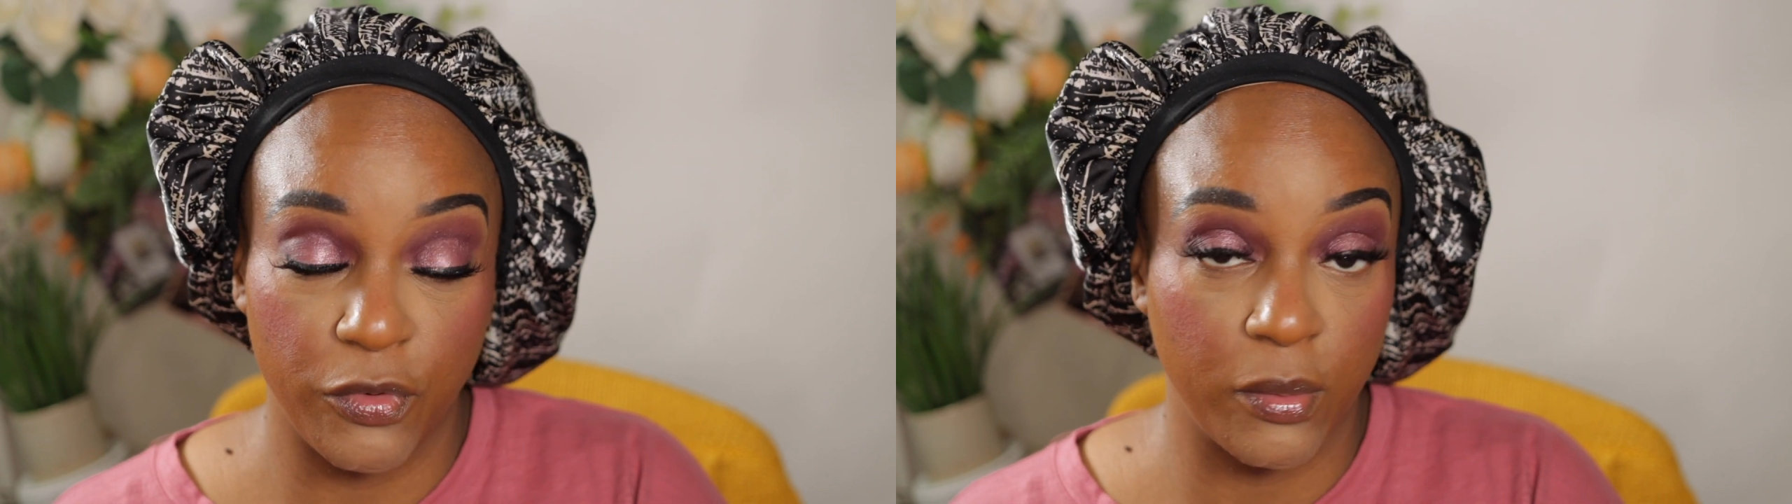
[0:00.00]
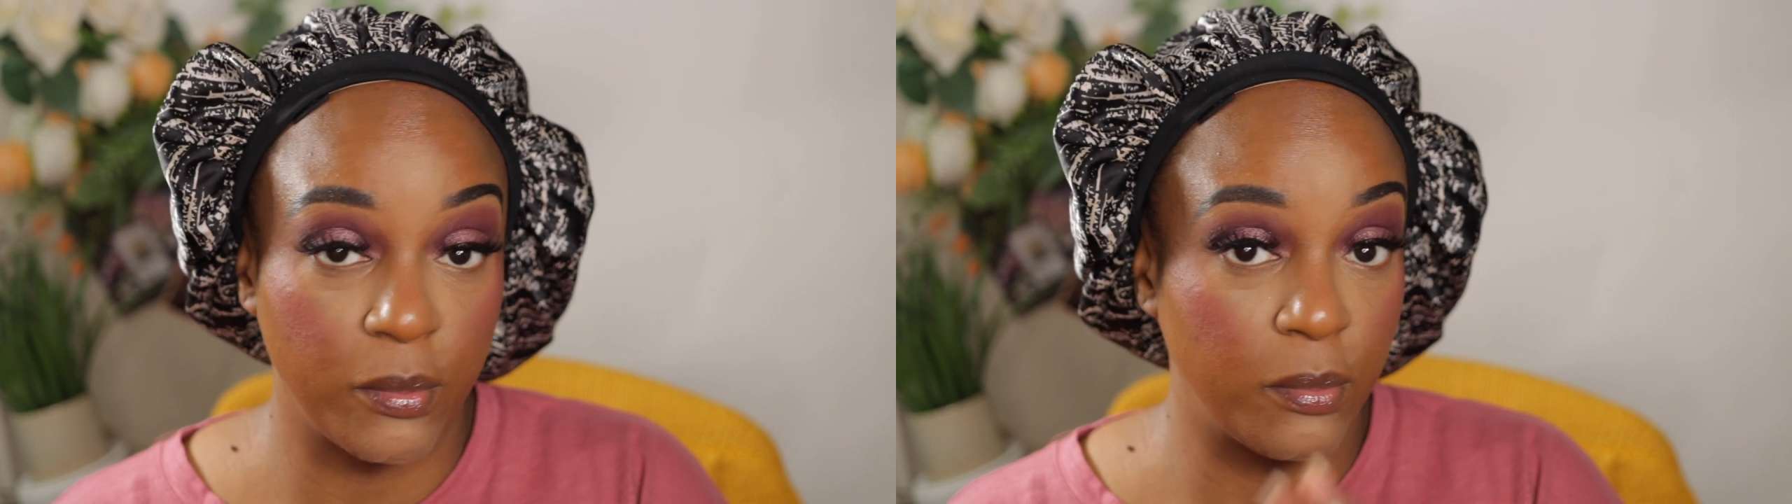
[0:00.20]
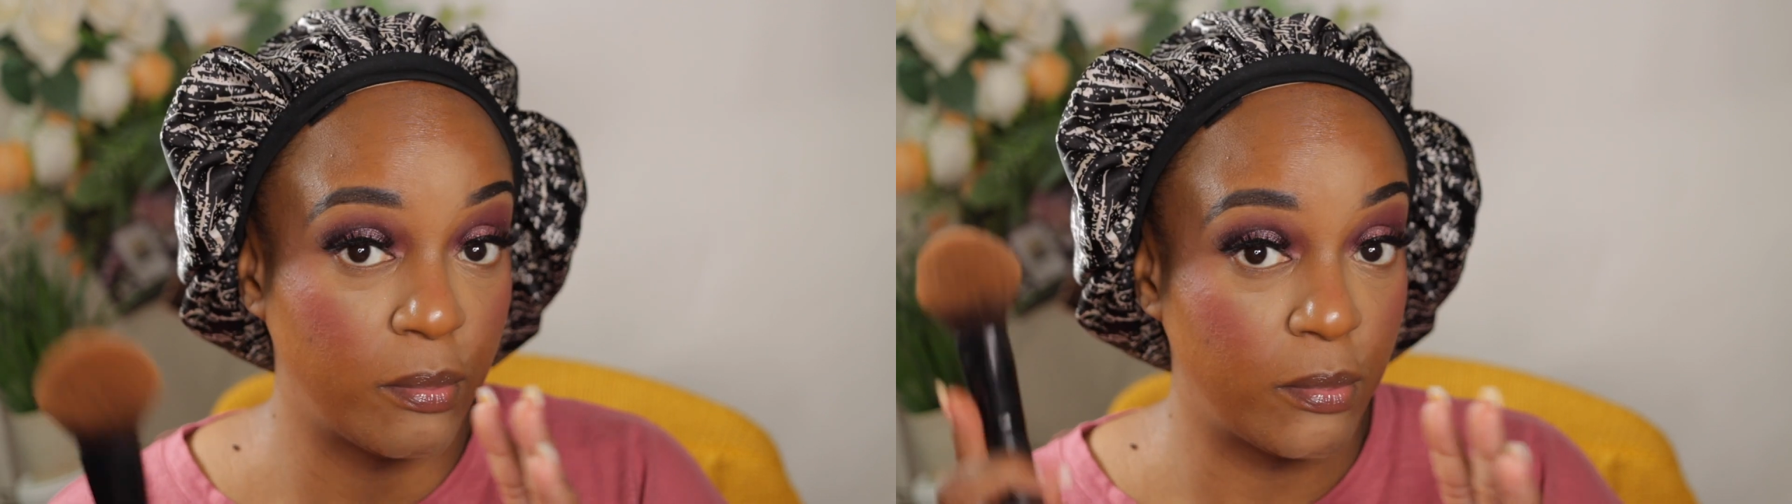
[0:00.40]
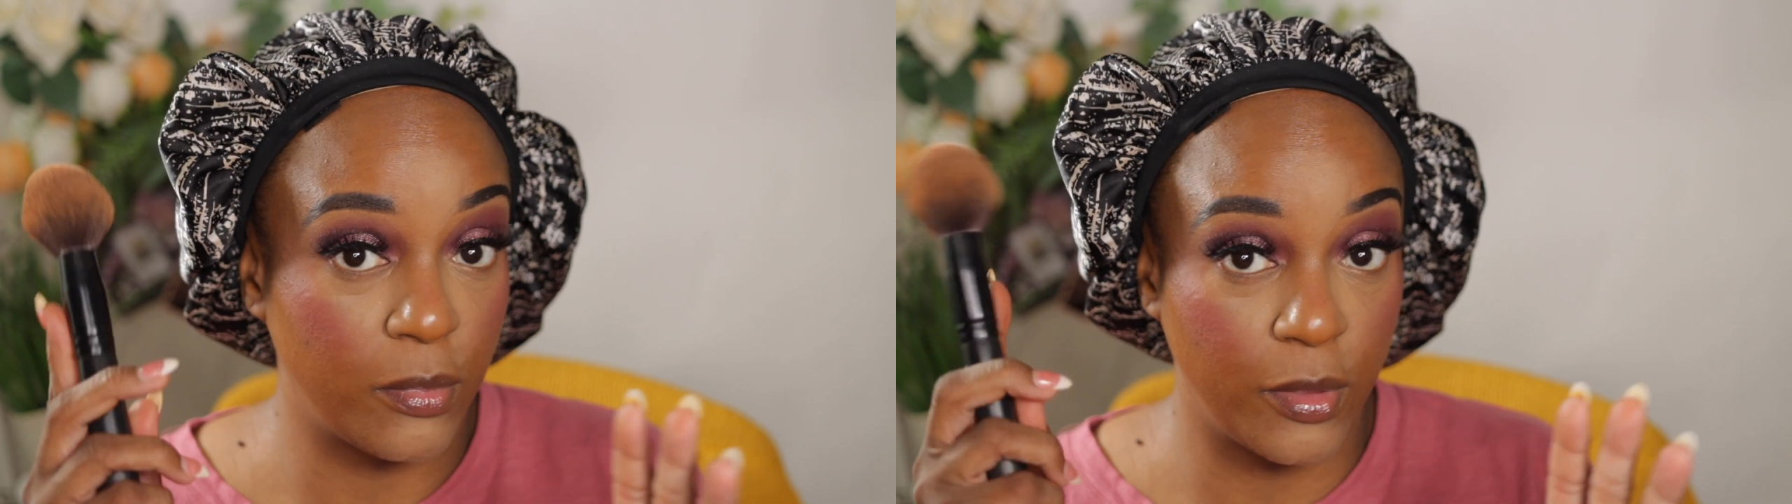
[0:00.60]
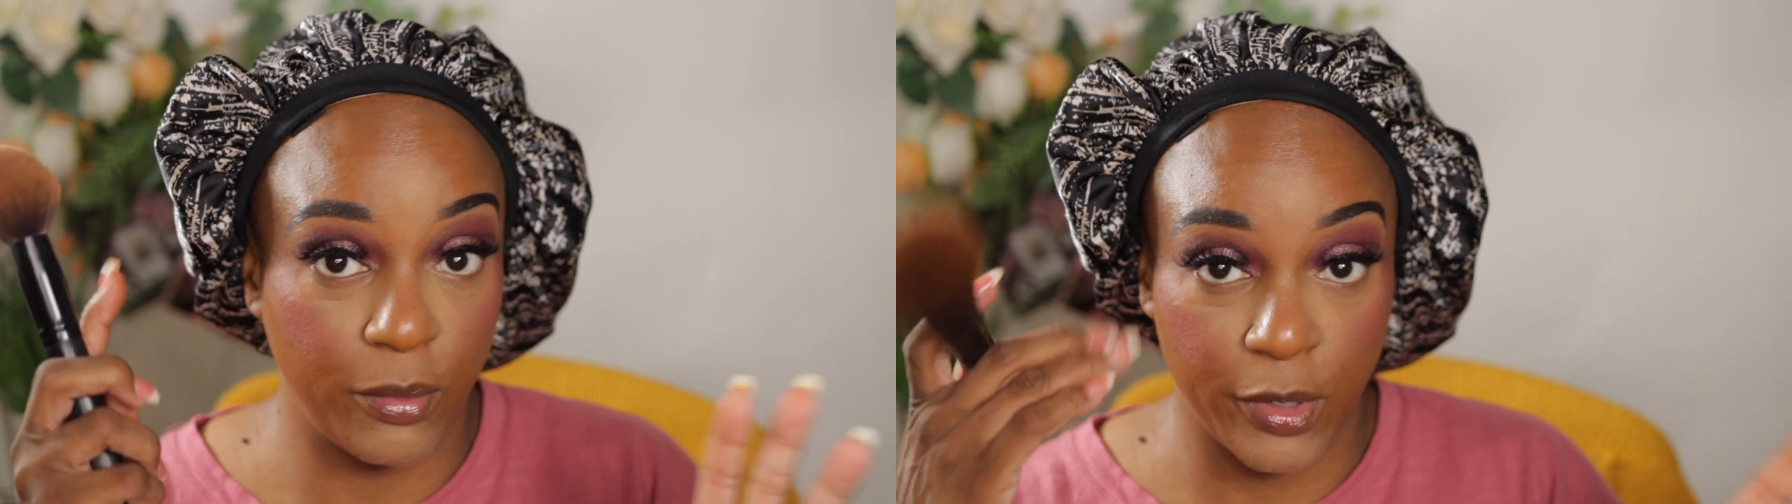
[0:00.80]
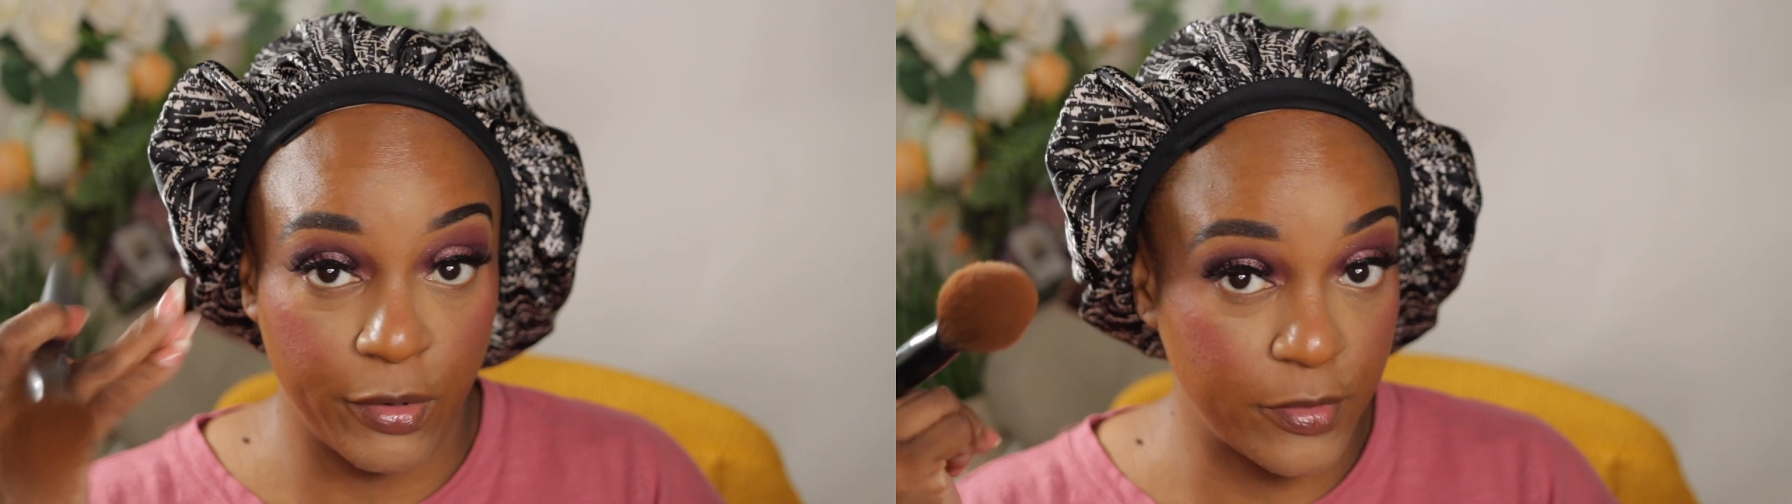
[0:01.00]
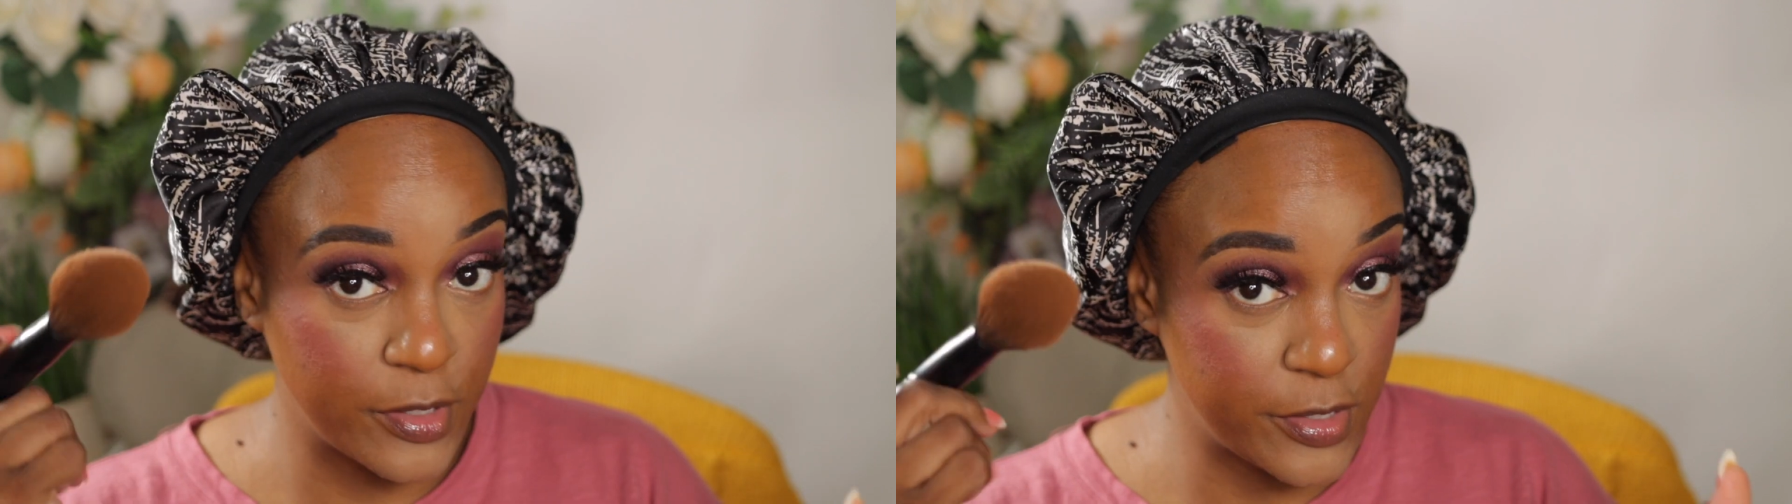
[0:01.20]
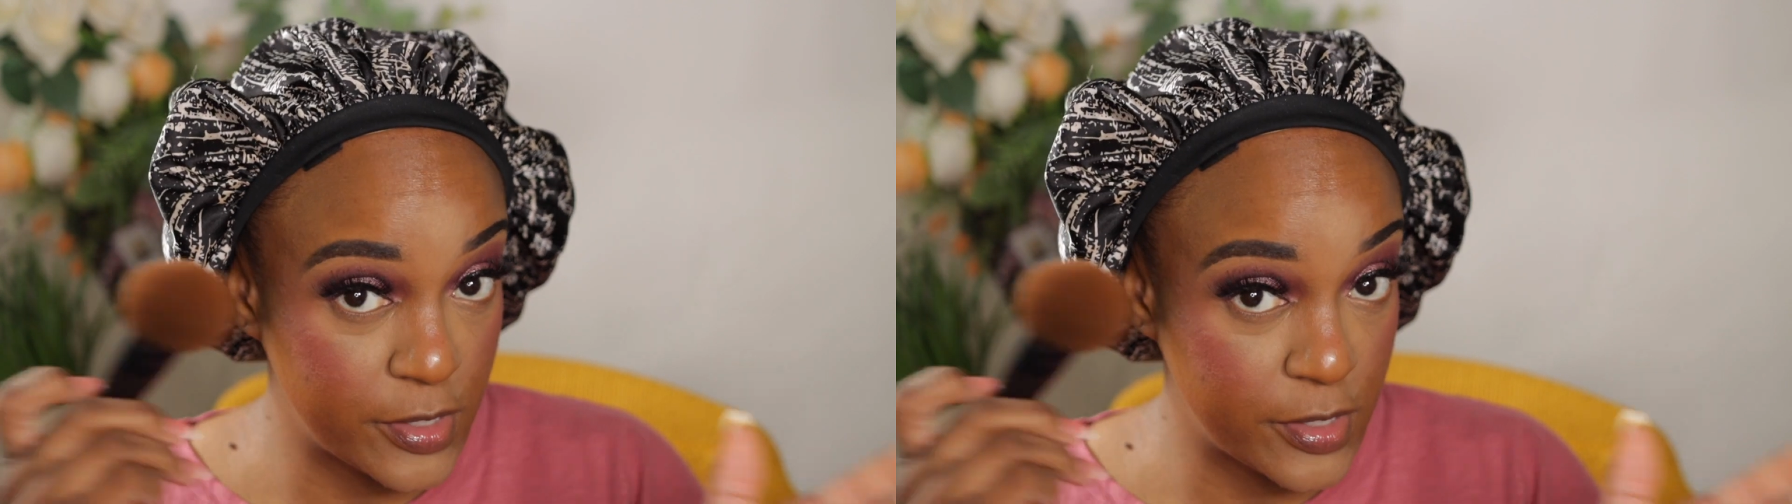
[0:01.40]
from whatever